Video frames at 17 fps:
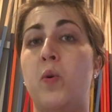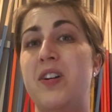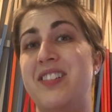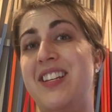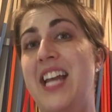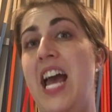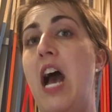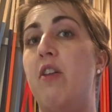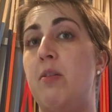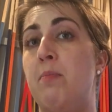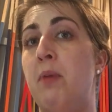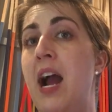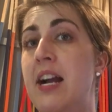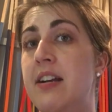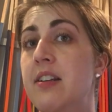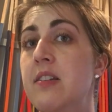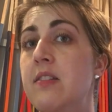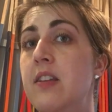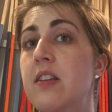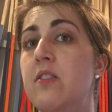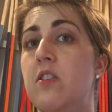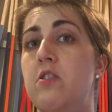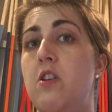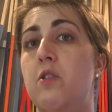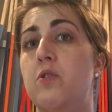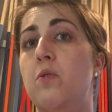course in how to practice
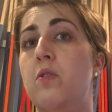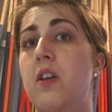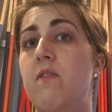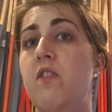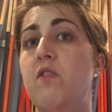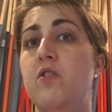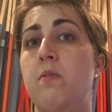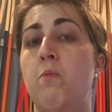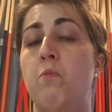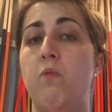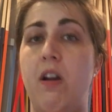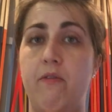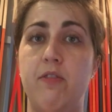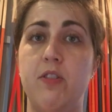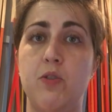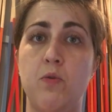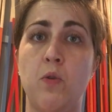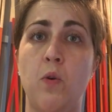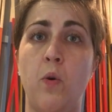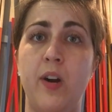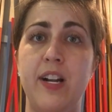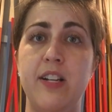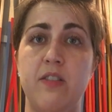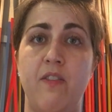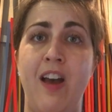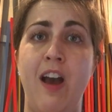this and also give you some reference
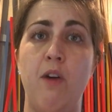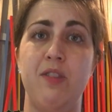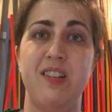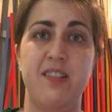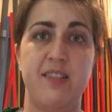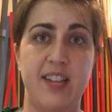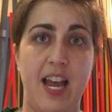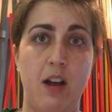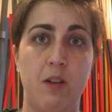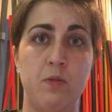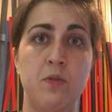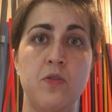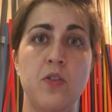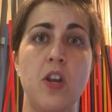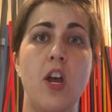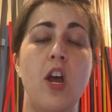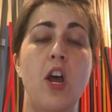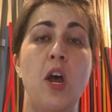recordings of how this sounds.